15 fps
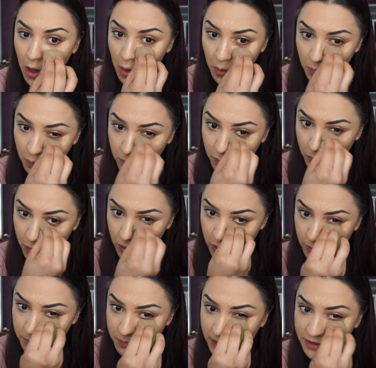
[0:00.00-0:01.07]

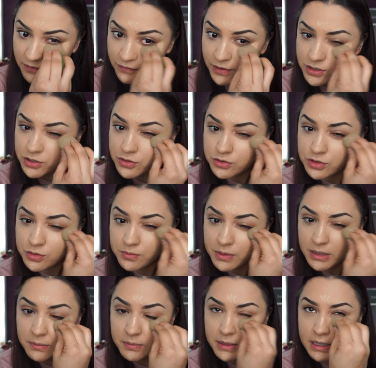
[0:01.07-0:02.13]
were beneficial to
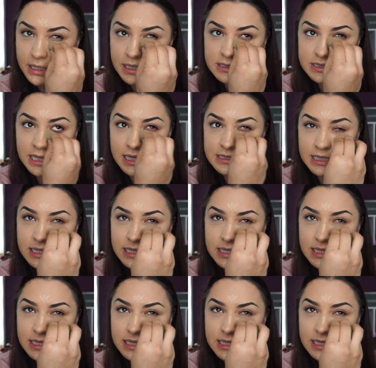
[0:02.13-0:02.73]
me because that's